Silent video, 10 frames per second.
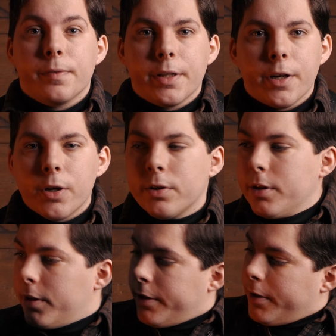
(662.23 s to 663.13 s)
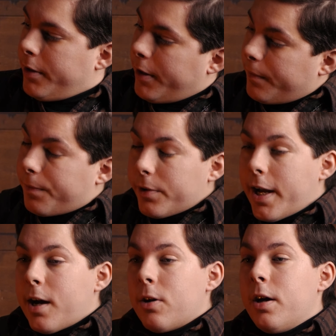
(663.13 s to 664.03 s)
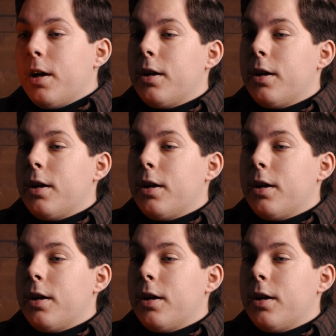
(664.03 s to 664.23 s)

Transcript: the video, and for now,